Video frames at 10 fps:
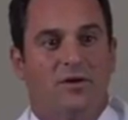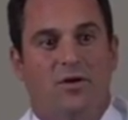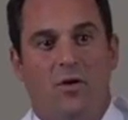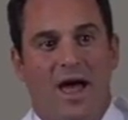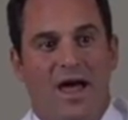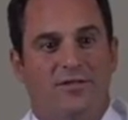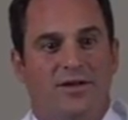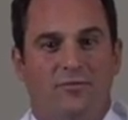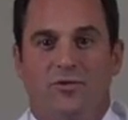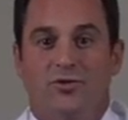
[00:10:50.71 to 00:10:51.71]

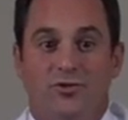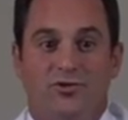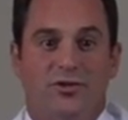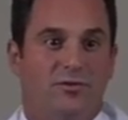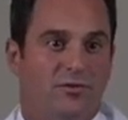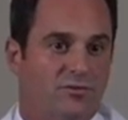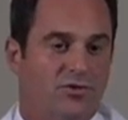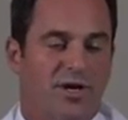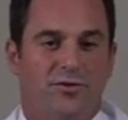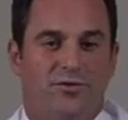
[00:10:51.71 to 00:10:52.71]
co-athlete reduce it, or
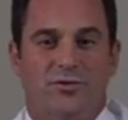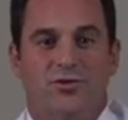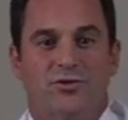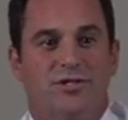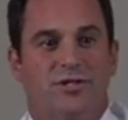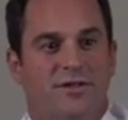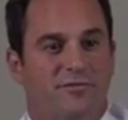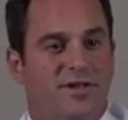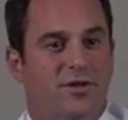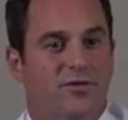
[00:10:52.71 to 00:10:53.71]
trainer reduce it on the
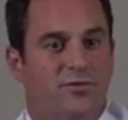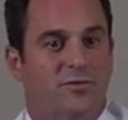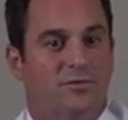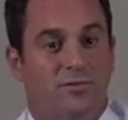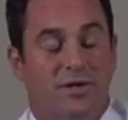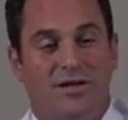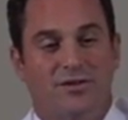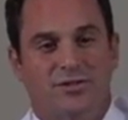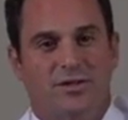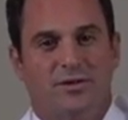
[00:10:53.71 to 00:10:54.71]
field, or
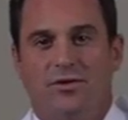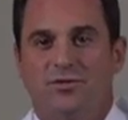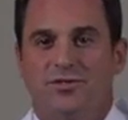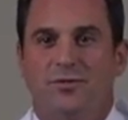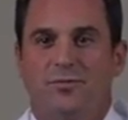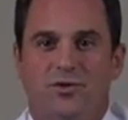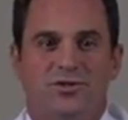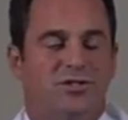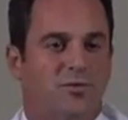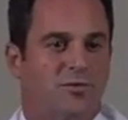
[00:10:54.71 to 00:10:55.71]
occasionally they'll go to the
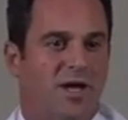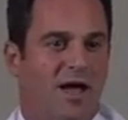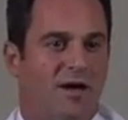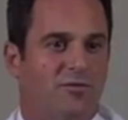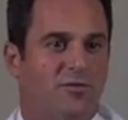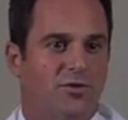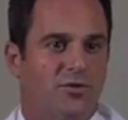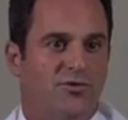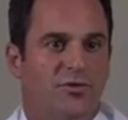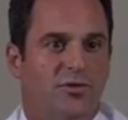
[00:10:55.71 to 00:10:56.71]
emergency room to have it
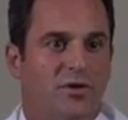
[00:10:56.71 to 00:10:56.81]
reduced.